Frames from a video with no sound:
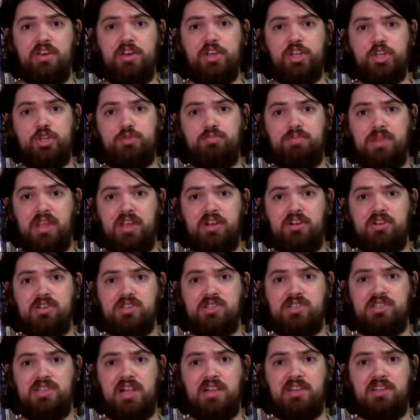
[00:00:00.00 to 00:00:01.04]
Each player
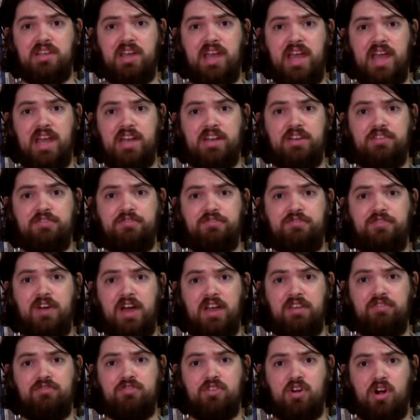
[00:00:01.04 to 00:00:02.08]
is dealt a hand of
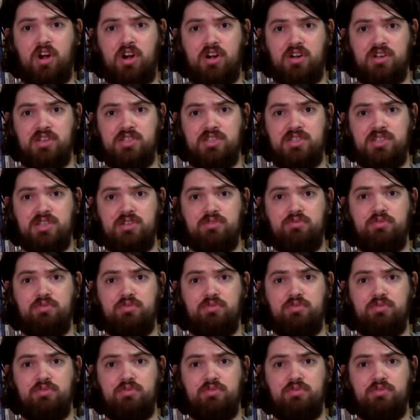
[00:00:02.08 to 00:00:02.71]
5 cards,